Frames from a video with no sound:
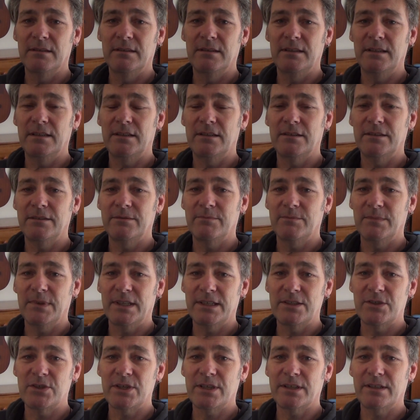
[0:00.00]
you know,
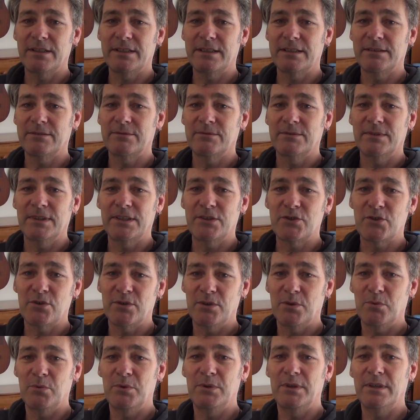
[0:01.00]
they're juggling, they're
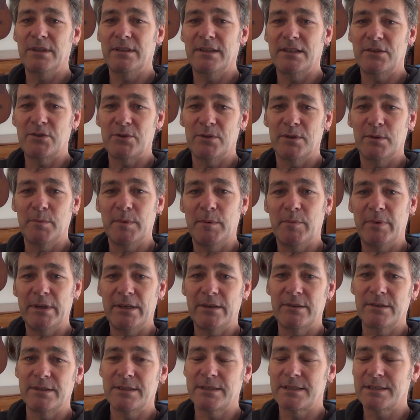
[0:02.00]
trying to work, they're trying to be
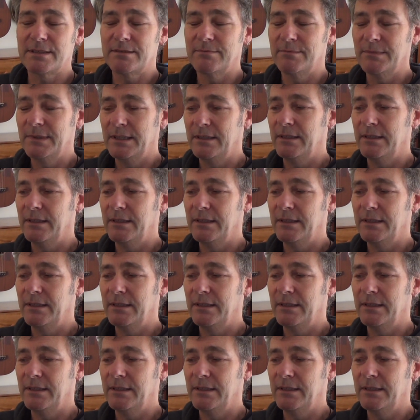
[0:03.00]
parents.